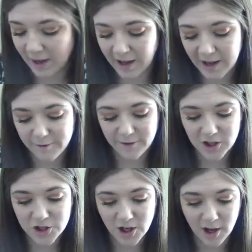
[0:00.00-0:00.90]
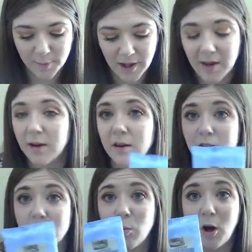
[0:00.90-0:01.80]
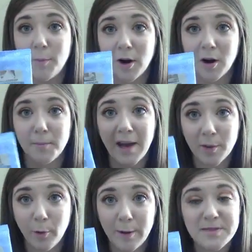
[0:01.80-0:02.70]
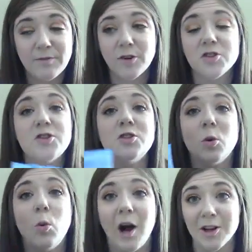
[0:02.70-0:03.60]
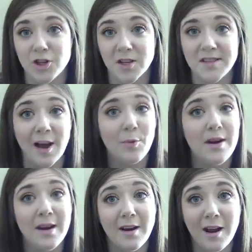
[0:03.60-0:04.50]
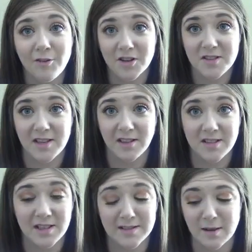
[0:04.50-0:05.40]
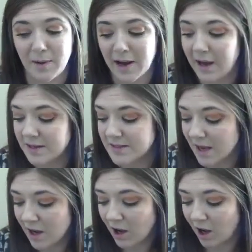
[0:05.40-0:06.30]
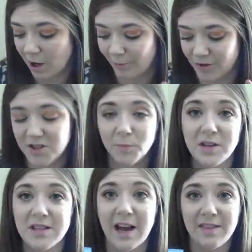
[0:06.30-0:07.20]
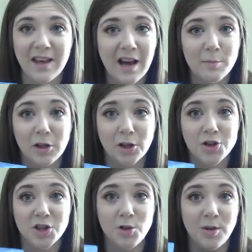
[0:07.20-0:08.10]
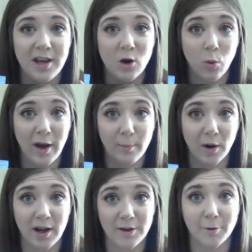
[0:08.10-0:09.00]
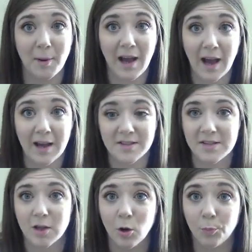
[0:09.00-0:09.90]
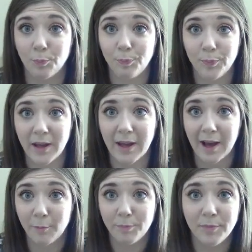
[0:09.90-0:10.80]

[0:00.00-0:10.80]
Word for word: I finished up in the Walmart makeup wipes for swatches. I would never stick these things on my eyes. Um, for some reason, I think I'm allergic to the Equate brand for my eyes, so yeah.